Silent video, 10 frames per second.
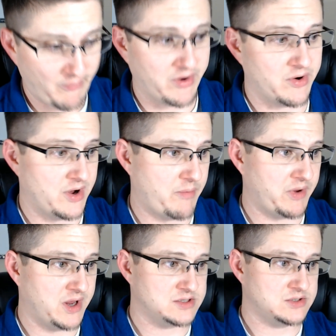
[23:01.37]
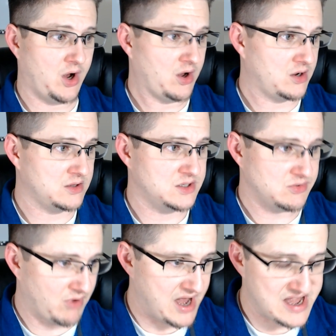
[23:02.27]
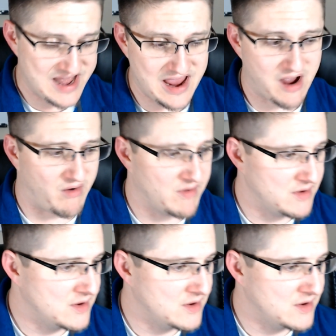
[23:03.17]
want to hurry up and get started on this right now.